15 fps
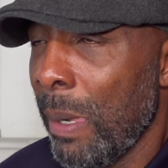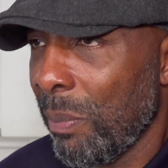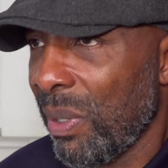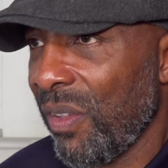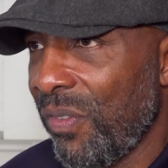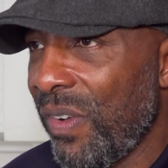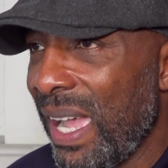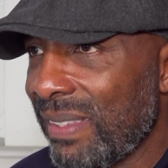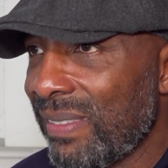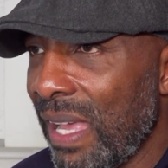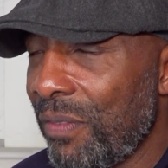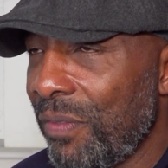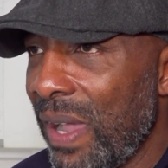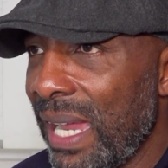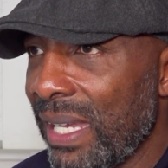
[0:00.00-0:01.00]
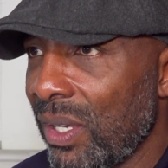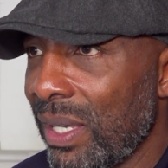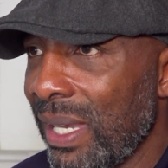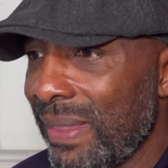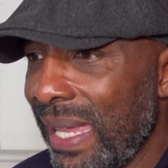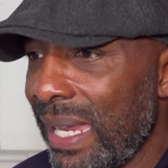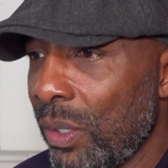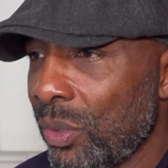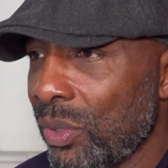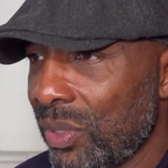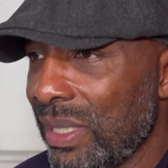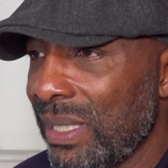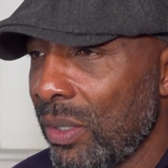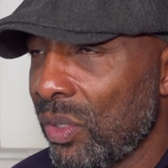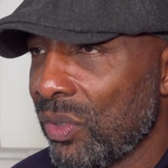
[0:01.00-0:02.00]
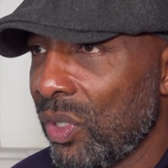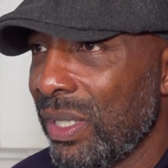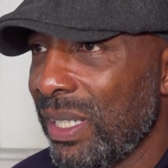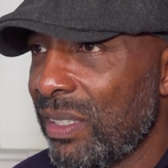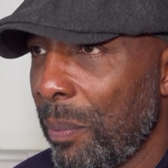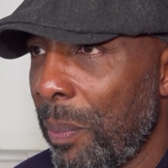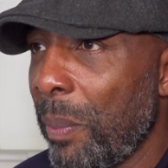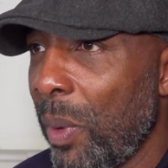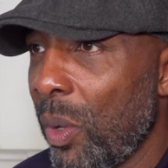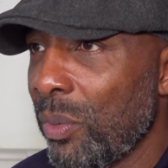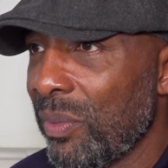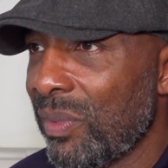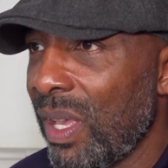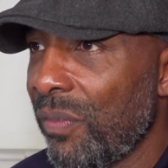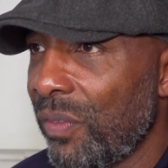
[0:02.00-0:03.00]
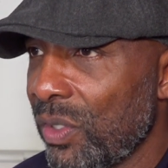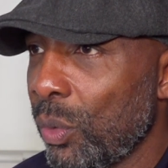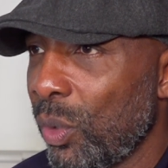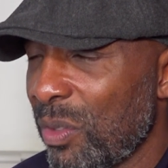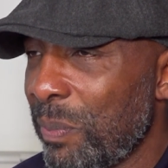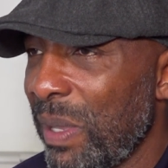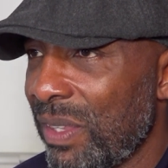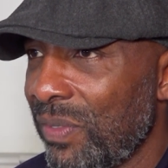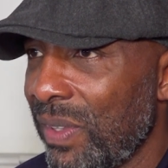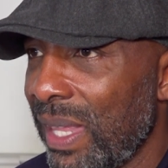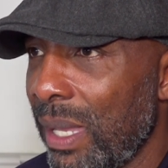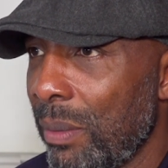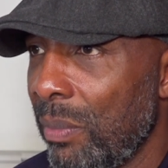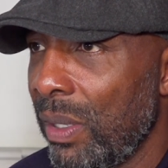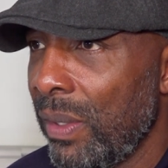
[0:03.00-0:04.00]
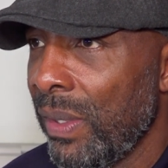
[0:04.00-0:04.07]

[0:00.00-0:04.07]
But the fighters that are fighting on it, they also need to promote themselves and do what's best for them.